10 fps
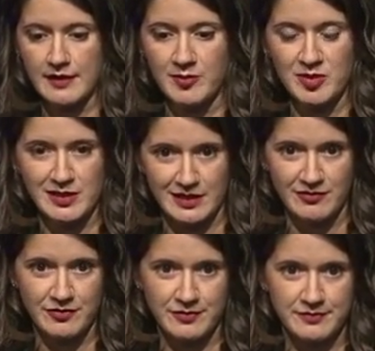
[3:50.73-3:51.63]
and
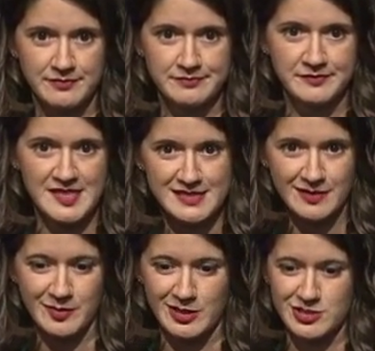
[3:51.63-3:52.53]
believe this
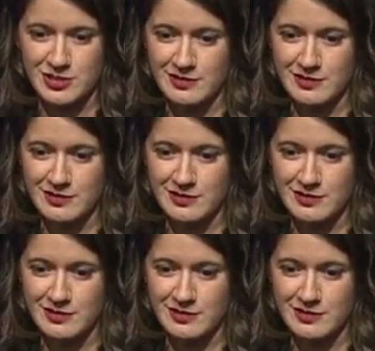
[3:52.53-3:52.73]
image.